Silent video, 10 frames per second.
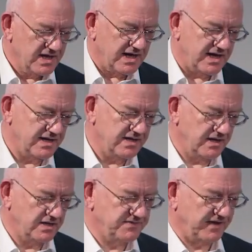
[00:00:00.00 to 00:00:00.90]
And
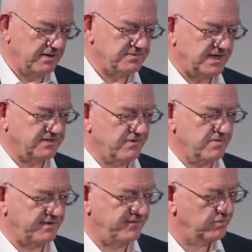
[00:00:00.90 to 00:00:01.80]
it developed out of
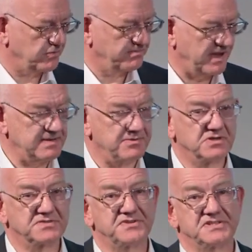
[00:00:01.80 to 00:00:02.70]
rugby football mainly
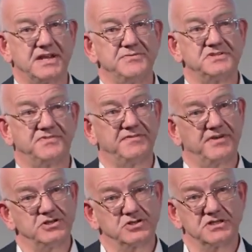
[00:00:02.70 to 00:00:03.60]
because of a series of
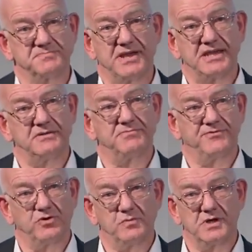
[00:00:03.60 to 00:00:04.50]
innovations made
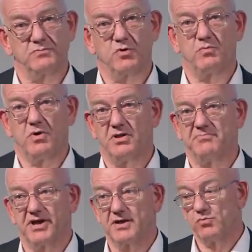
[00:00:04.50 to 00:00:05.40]
before World War I
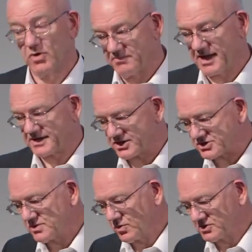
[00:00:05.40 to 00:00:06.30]
by one man,
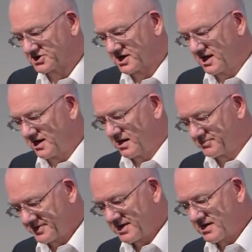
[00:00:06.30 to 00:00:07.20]
actually, Walter
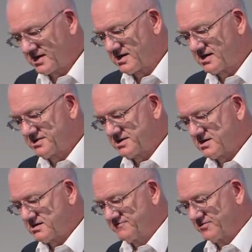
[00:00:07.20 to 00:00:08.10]
Karp,
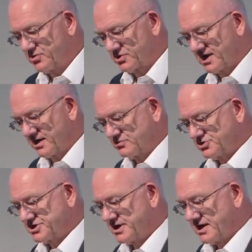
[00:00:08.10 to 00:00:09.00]
the football
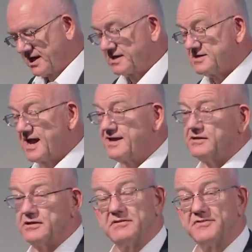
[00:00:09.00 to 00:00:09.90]
coach at
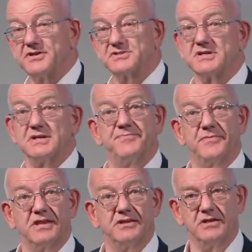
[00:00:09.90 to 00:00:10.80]
Yale University
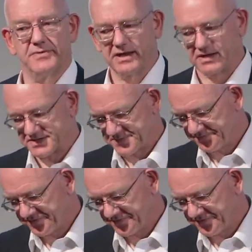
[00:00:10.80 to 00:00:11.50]
in New England.